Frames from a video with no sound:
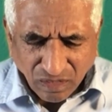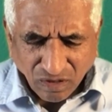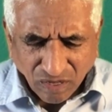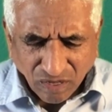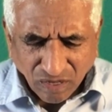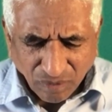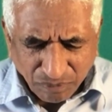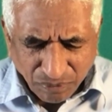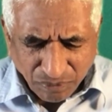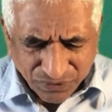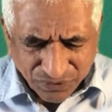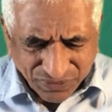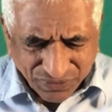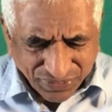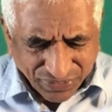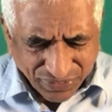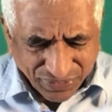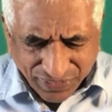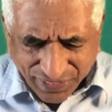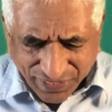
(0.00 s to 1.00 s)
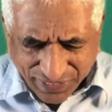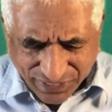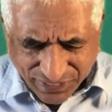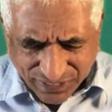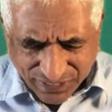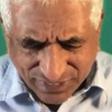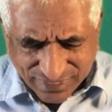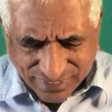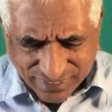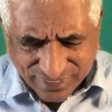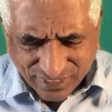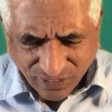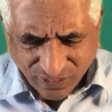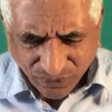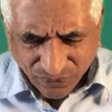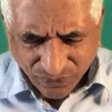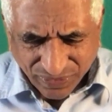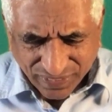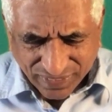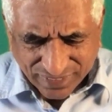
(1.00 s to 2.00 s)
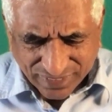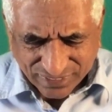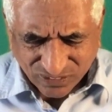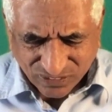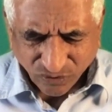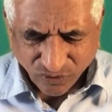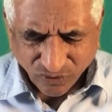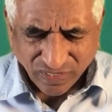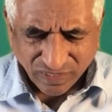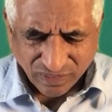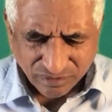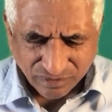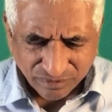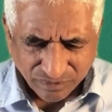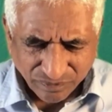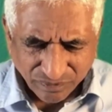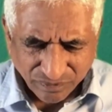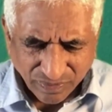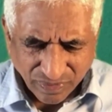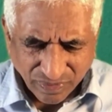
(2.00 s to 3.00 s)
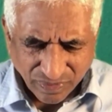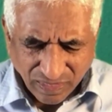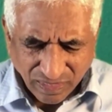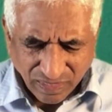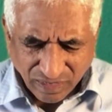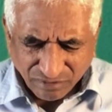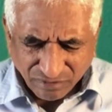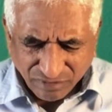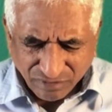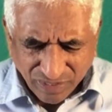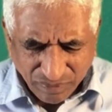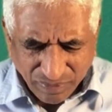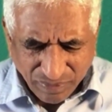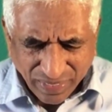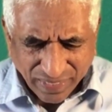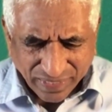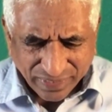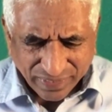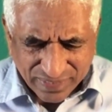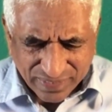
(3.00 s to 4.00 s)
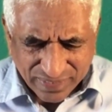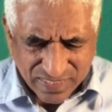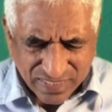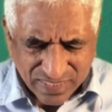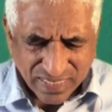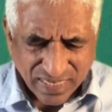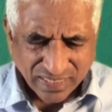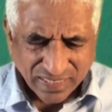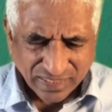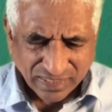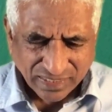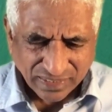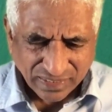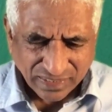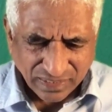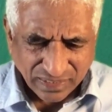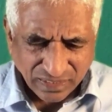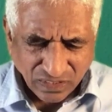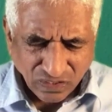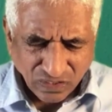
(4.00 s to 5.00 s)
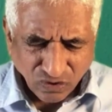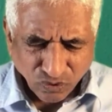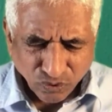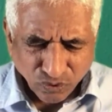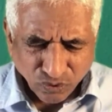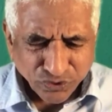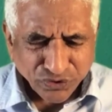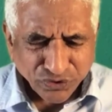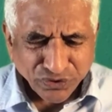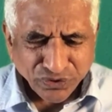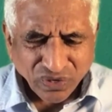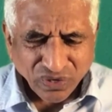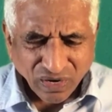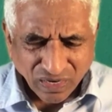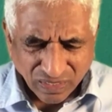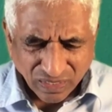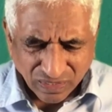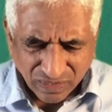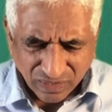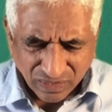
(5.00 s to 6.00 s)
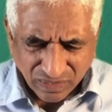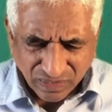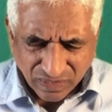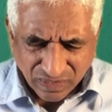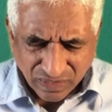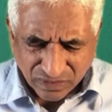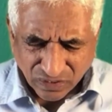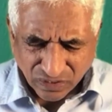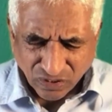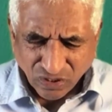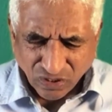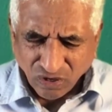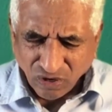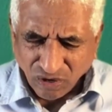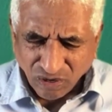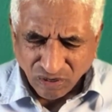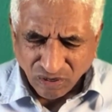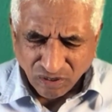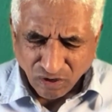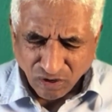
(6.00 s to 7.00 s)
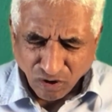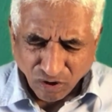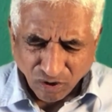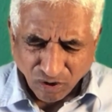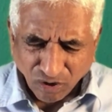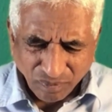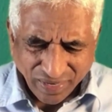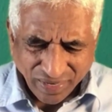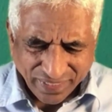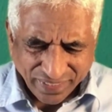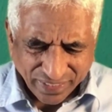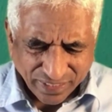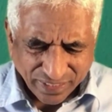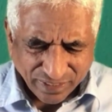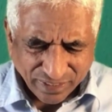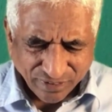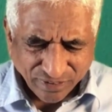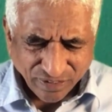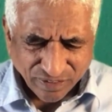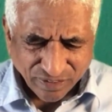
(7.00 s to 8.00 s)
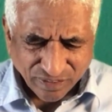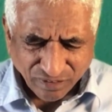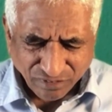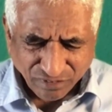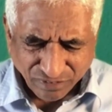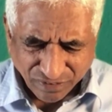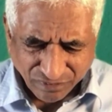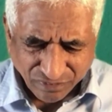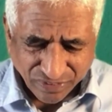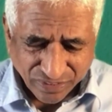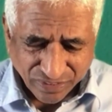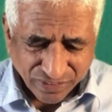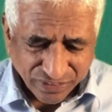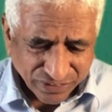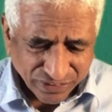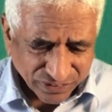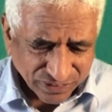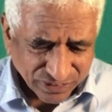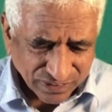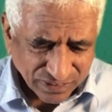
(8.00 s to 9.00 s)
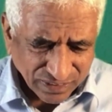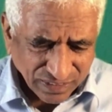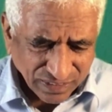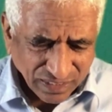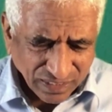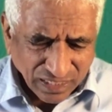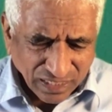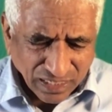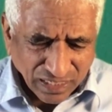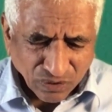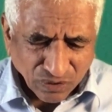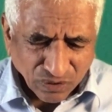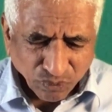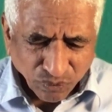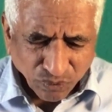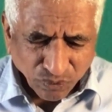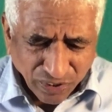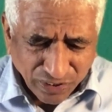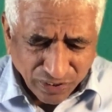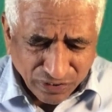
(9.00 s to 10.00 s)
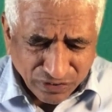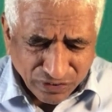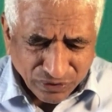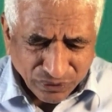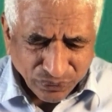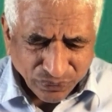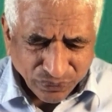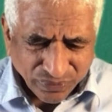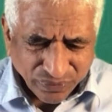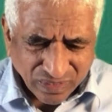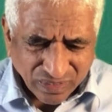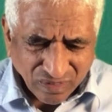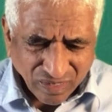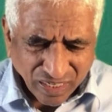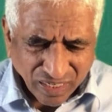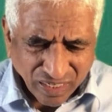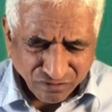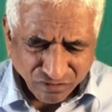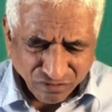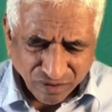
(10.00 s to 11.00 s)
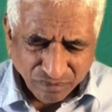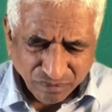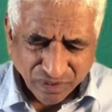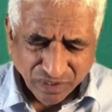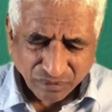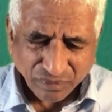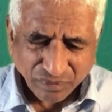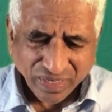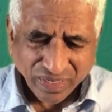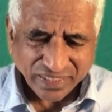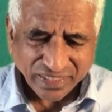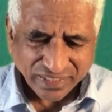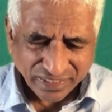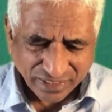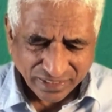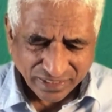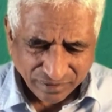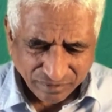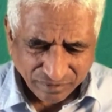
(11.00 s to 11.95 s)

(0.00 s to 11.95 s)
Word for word: upon the nations surrounding Israel, we may understand who you are, the God Almighty, creator of heaven and earth, and what you require from humanity.